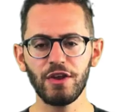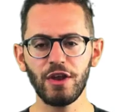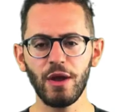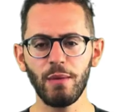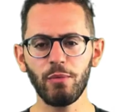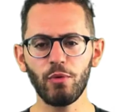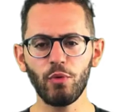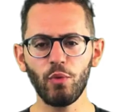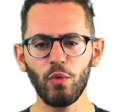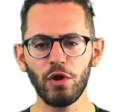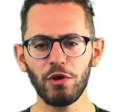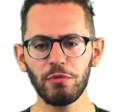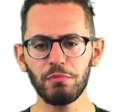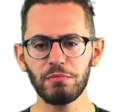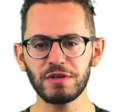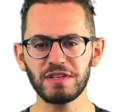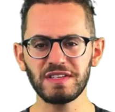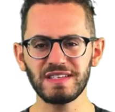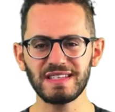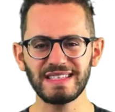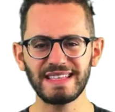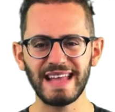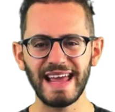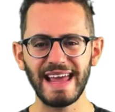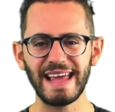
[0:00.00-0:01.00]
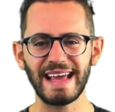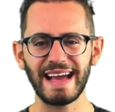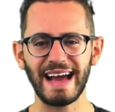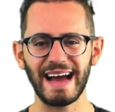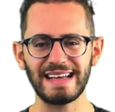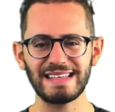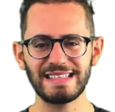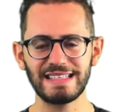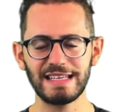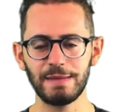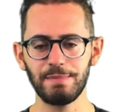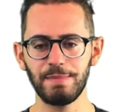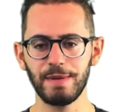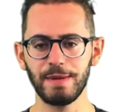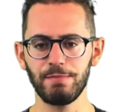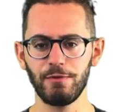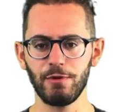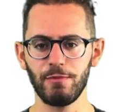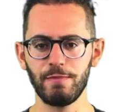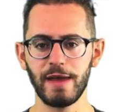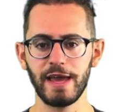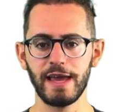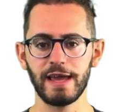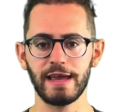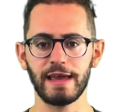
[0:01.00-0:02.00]
number one mistake I see
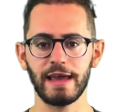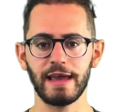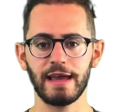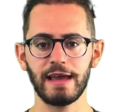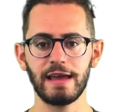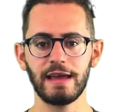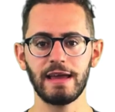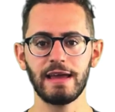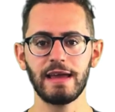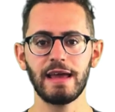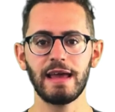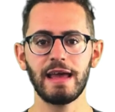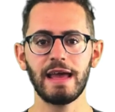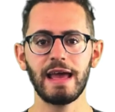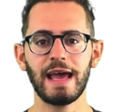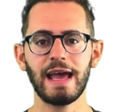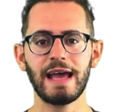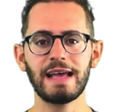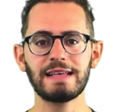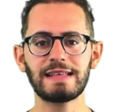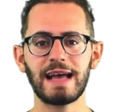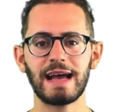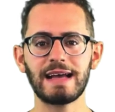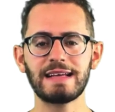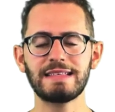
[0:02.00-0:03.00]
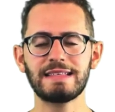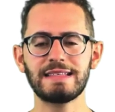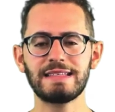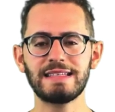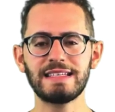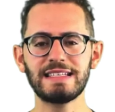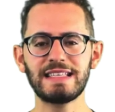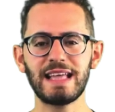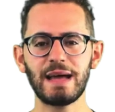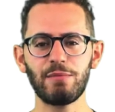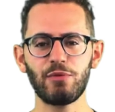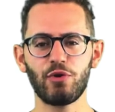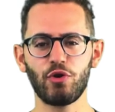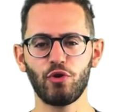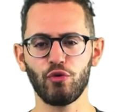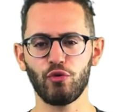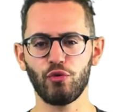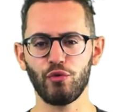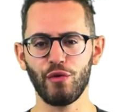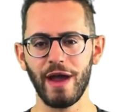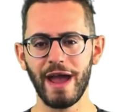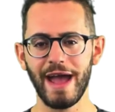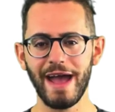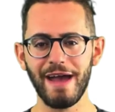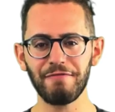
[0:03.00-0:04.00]
people making is I see them
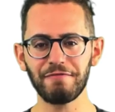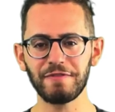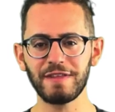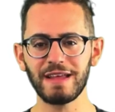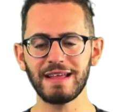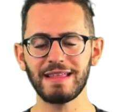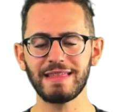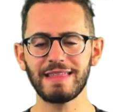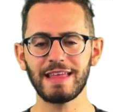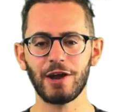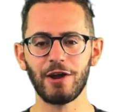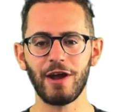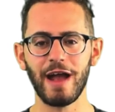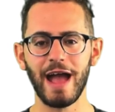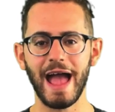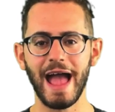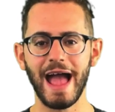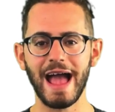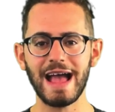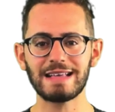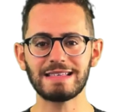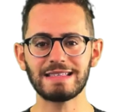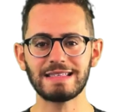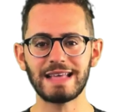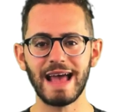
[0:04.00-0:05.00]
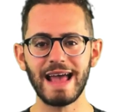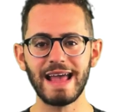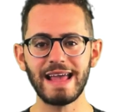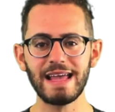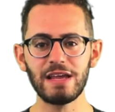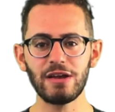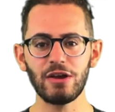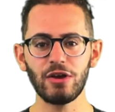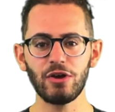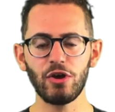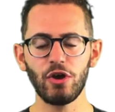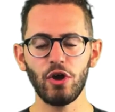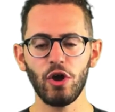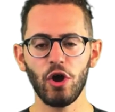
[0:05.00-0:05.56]
crafting their essay